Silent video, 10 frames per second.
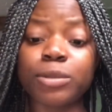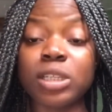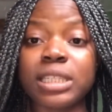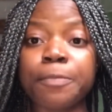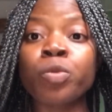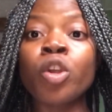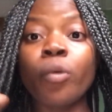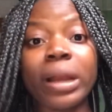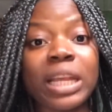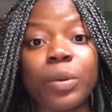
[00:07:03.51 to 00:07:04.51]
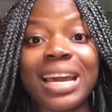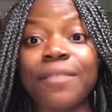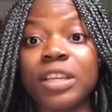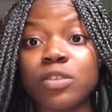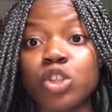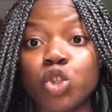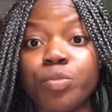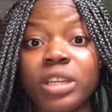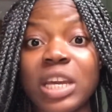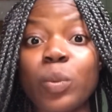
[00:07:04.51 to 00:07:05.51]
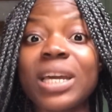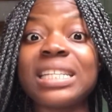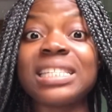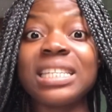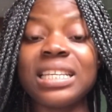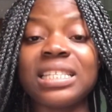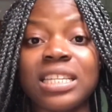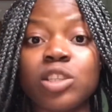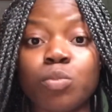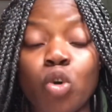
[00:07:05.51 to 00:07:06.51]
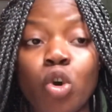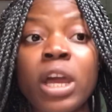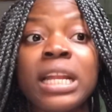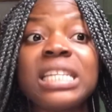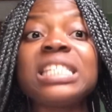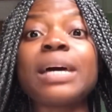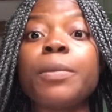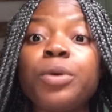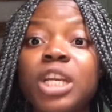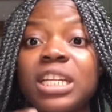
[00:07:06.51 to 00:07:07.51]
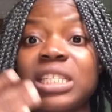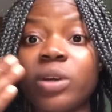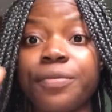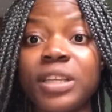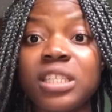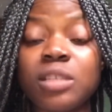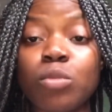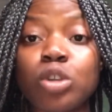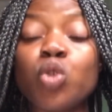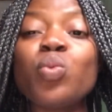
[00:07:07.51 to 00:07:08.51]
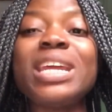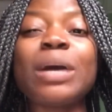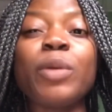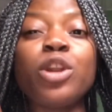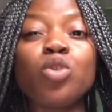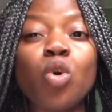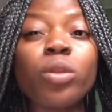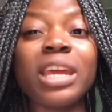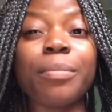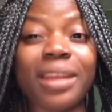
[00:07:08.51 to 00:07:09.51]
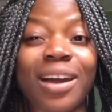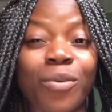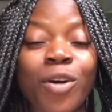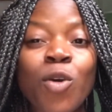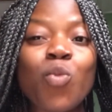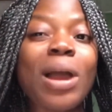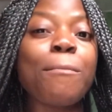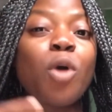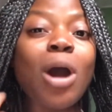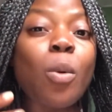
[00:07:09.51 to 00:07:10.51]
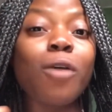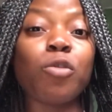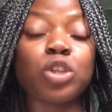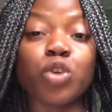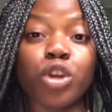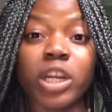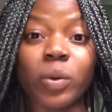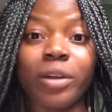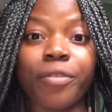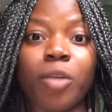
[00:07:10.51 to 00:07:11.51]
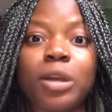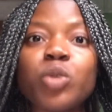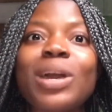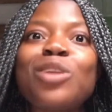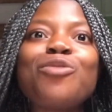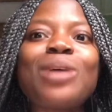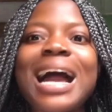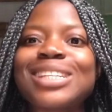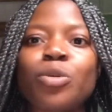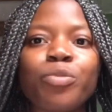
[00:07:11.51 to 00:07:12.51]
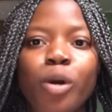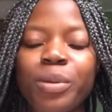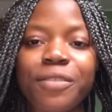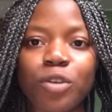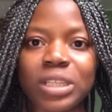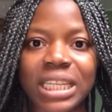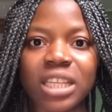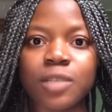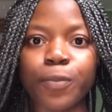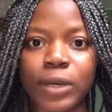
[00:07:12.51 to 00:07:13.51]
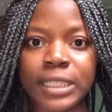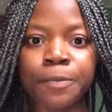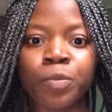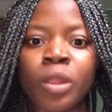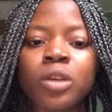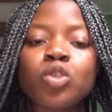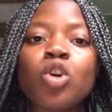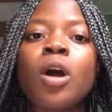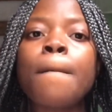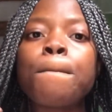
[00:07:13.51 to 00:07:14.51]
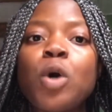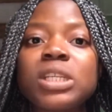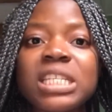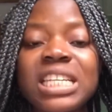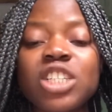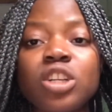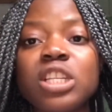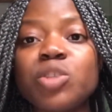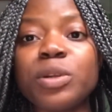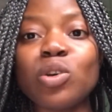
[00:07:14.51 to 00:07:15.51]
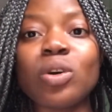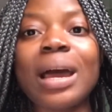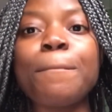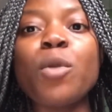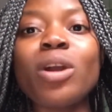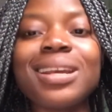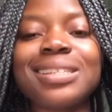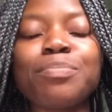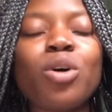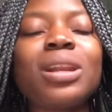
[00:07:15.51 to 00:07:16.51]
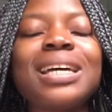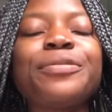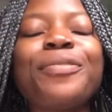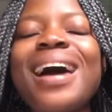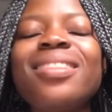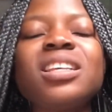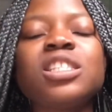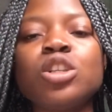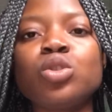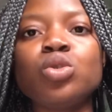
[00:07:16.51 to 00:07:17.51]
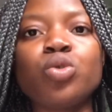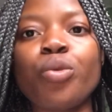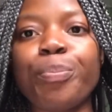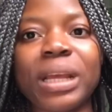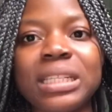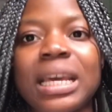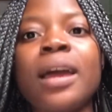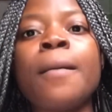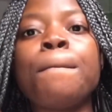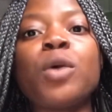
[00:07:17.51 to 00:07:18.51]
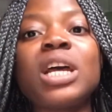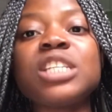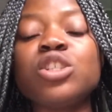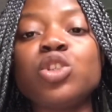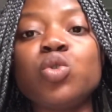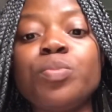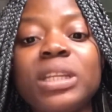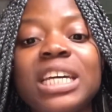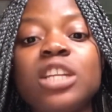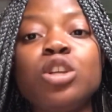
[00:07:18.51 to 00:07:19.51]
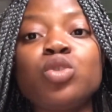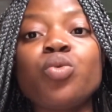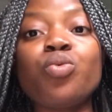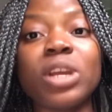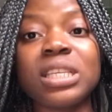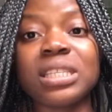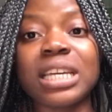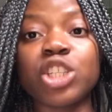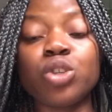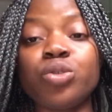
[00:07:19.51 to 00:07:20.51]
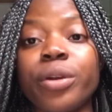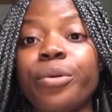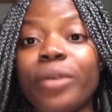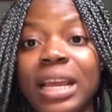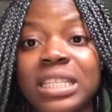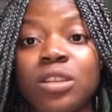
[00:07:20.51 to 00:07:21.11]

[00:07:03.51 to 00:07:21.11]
I'm just saying, right now with the advent of social media, we can see these things more. These things have been projected in our faces more, so we know them now. We are more aware of what's going on in our environment, so we cannot even act oblivious at this point. So more sensitization needs to be done. Mothers, fathers need to do better. Mothers need to do better. They need to raise their children right.